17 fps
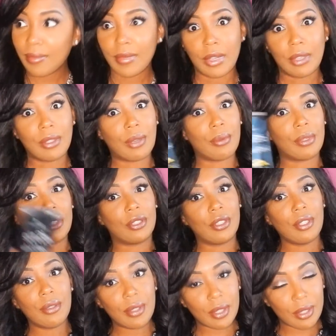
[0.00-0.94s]
don't know what
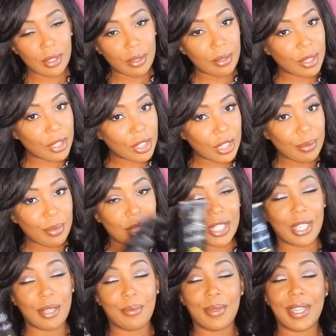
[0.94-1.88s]
she was doing. She
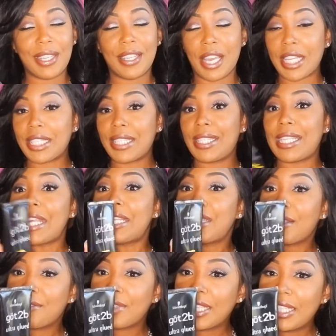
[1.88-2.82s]
must have been
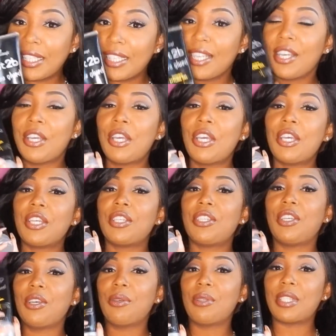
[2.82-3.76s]
excessively
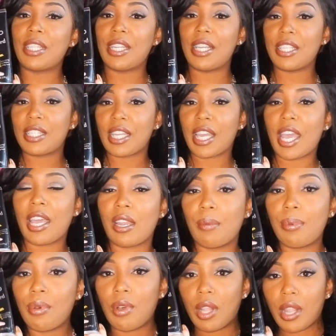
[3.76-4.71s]
using this to kind
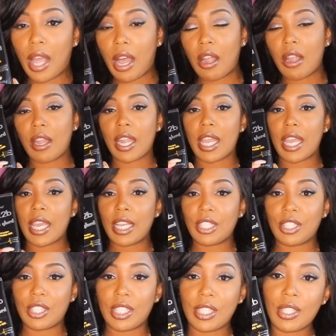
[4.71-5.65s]
of pull out her
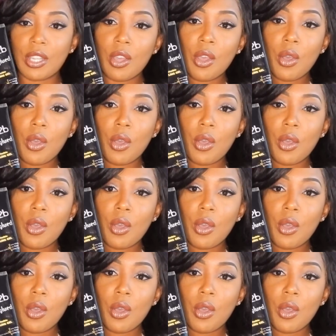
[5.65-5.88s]
edges,